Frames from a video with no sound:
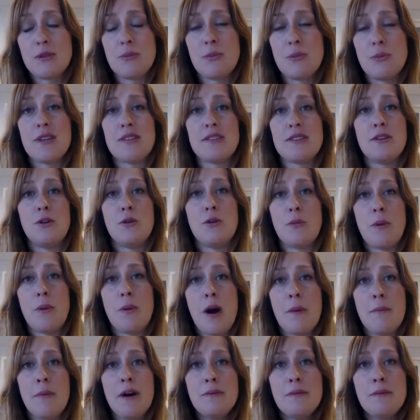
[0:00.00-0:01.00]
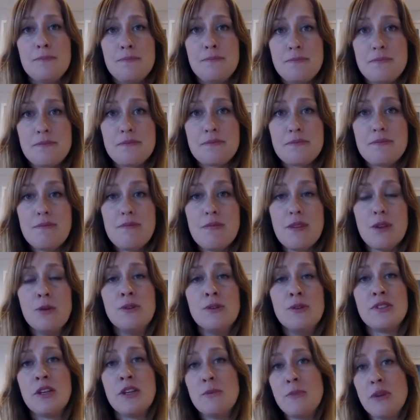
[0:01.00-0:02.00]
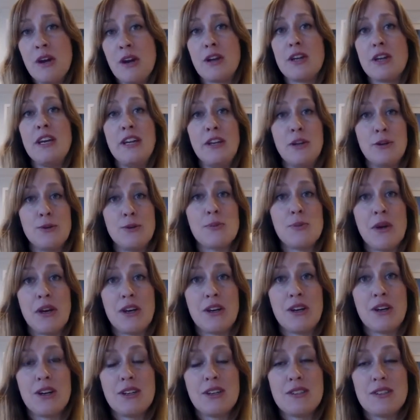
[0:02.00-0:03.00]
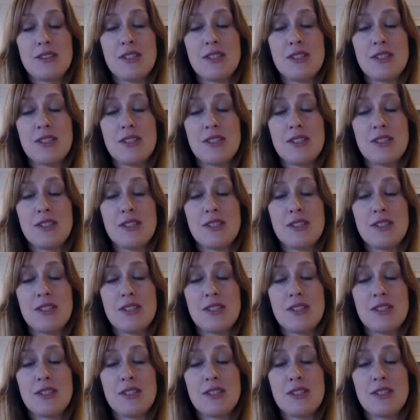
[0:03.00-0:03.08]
President Obama, who's going to be our keynote speaker.